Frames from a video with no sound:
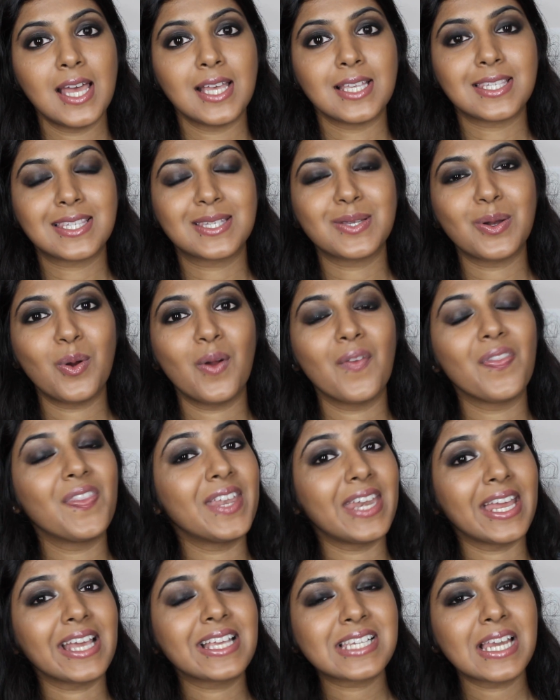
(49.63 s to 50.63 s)
So
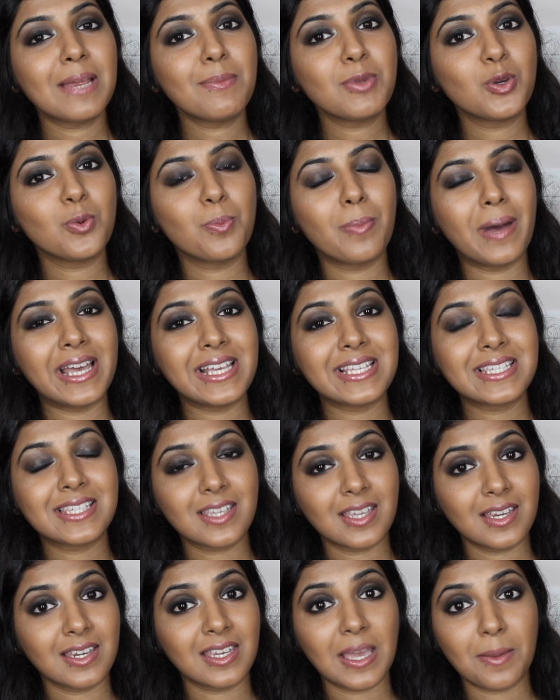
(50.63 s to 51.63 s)
the next time you buy
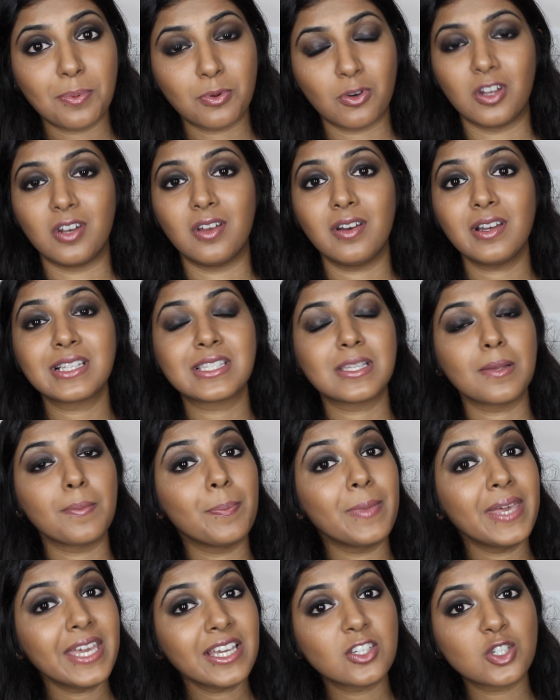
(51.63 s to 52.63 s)
skincare products,
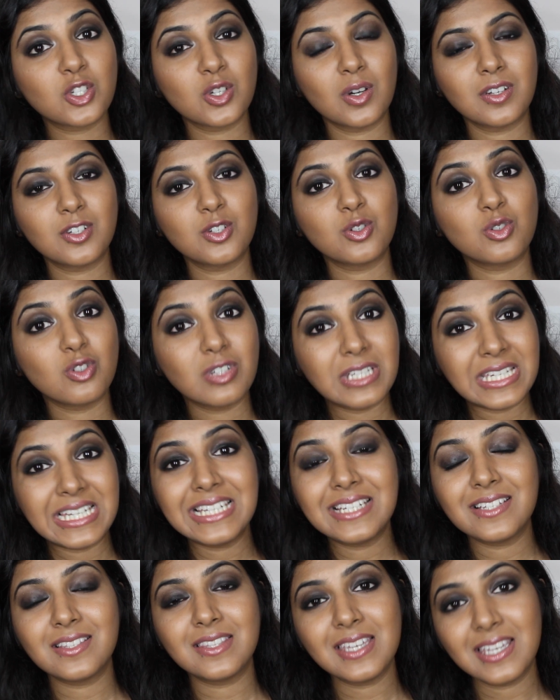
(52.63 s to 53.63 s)
make sure to
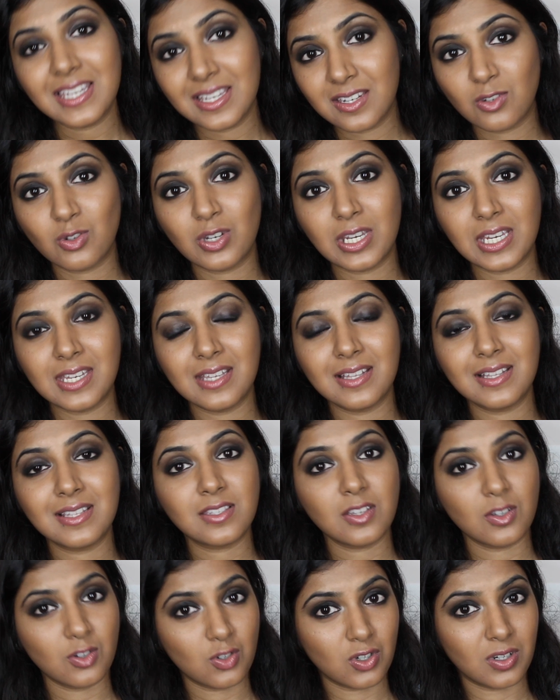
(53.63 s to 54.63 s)
read the
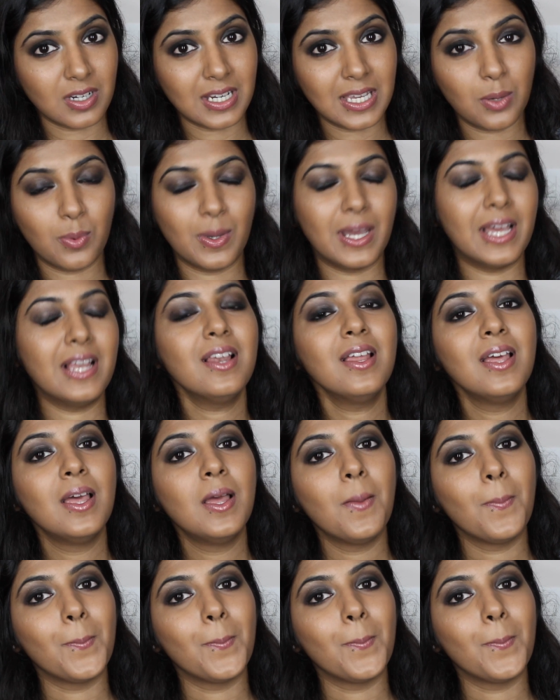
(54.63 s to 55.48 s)
ingredients really well.